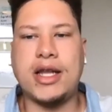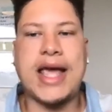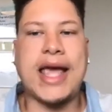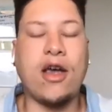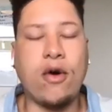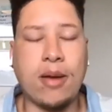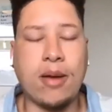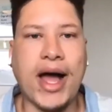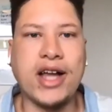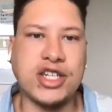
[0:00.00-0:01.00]
and
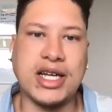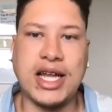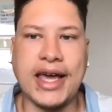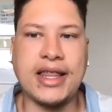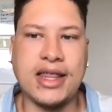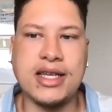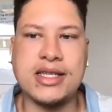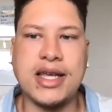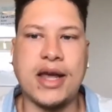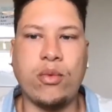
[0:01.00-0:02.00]
taking on a
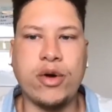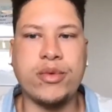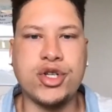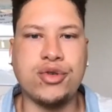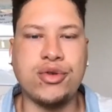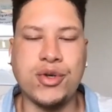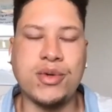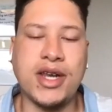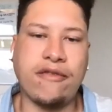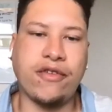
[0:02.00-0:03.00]
project like this, and
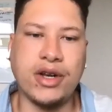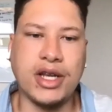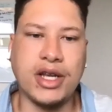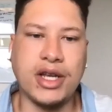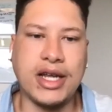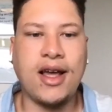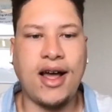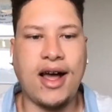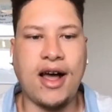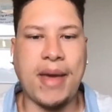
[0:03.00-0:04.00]
what would you do
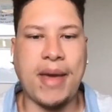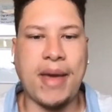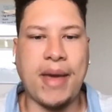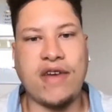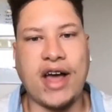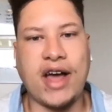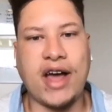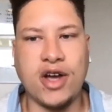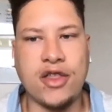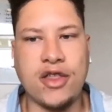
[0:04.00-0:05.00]
differently
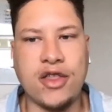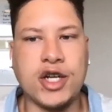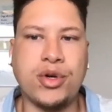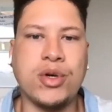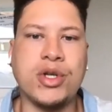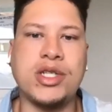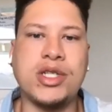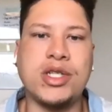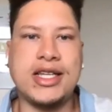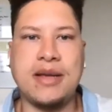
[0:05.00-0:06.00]
as advice for
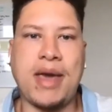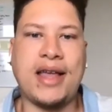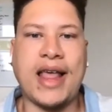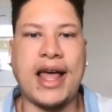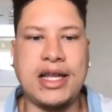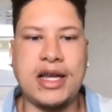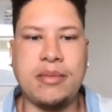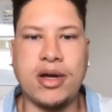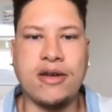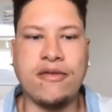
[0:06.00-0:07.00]
other entrepreneurs looking
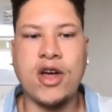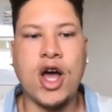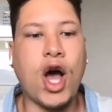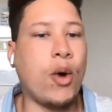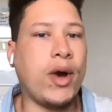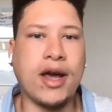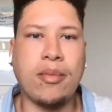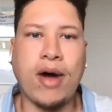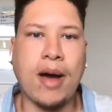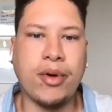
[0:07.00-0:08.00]
to make that leap
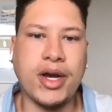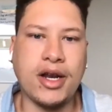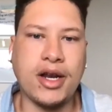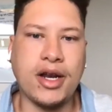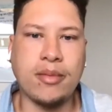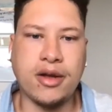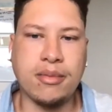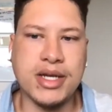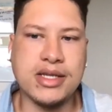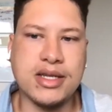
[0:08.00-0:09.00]
of owning a
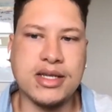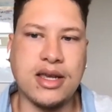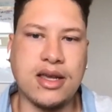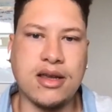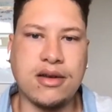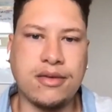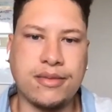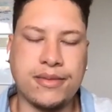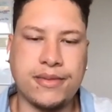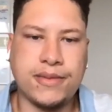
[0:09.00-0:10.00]
property to put their
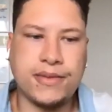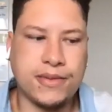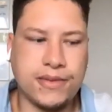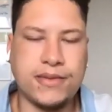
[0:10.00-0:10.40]
business in?